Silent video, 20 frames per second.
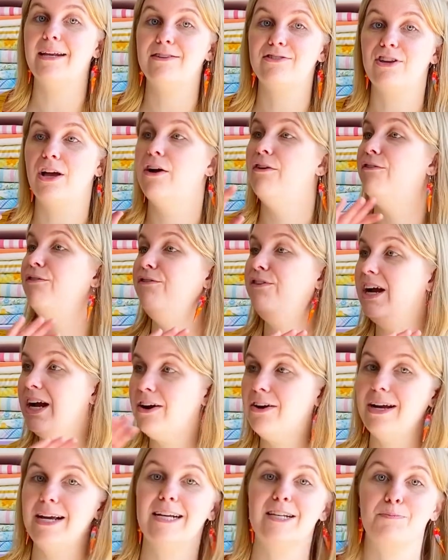is
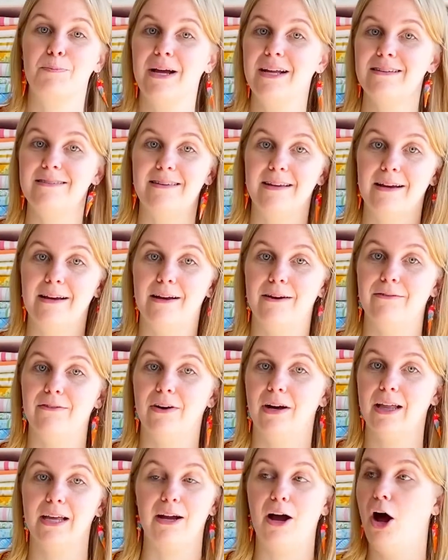very expensive,
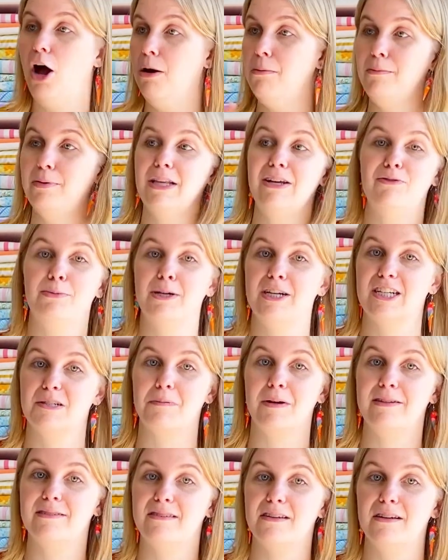like unbelievably
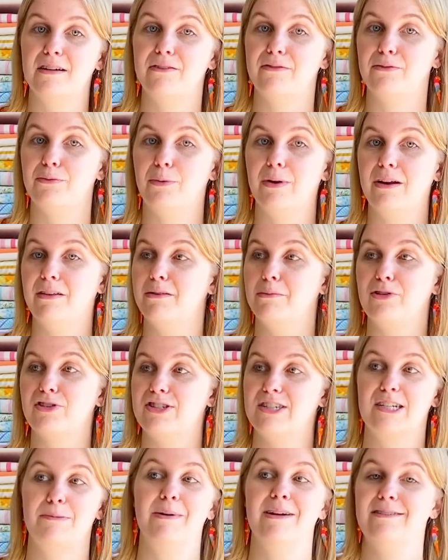expensive, one of the
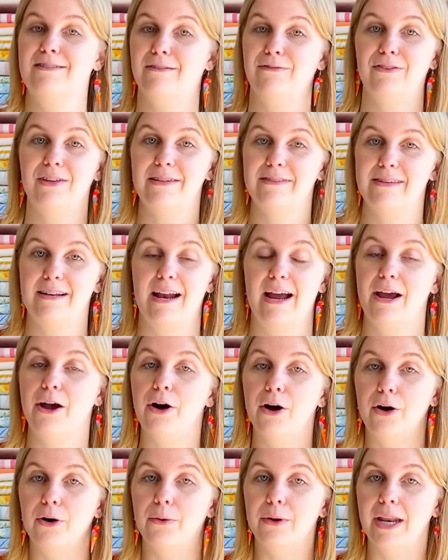most expensive things that I
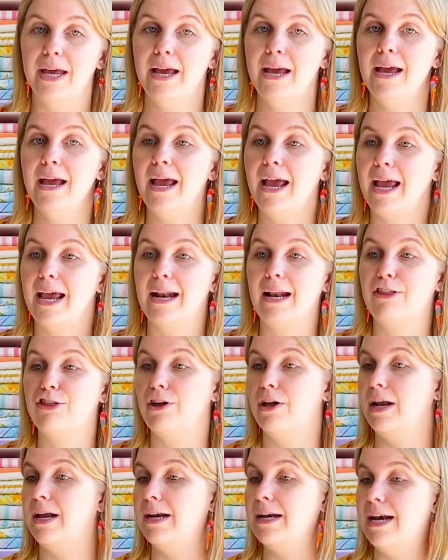own. And I
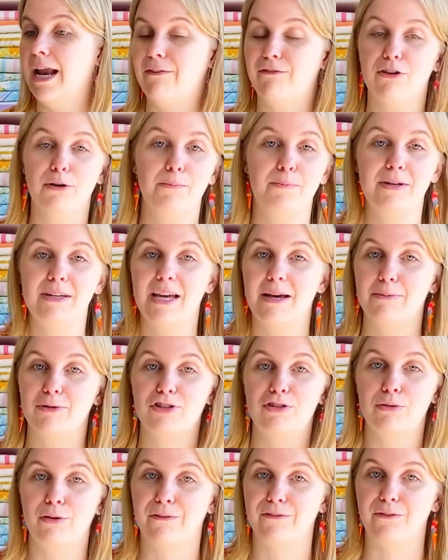thought I'd never be able
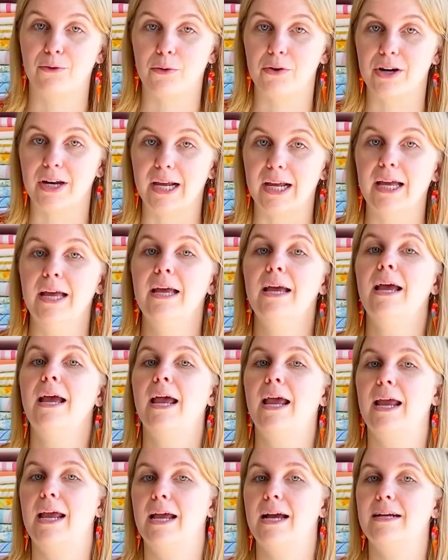to afford it.
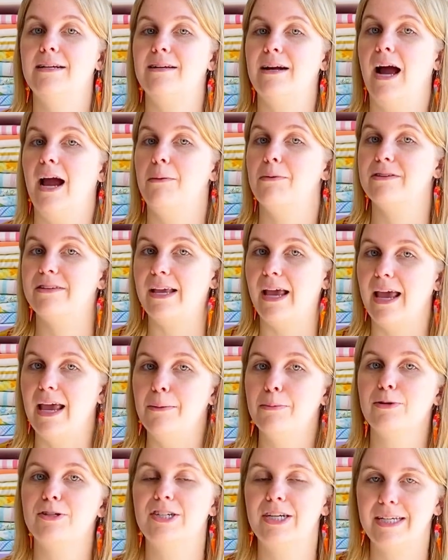And I was
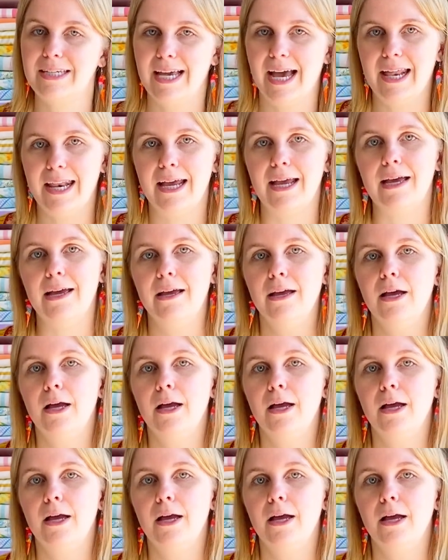able to get it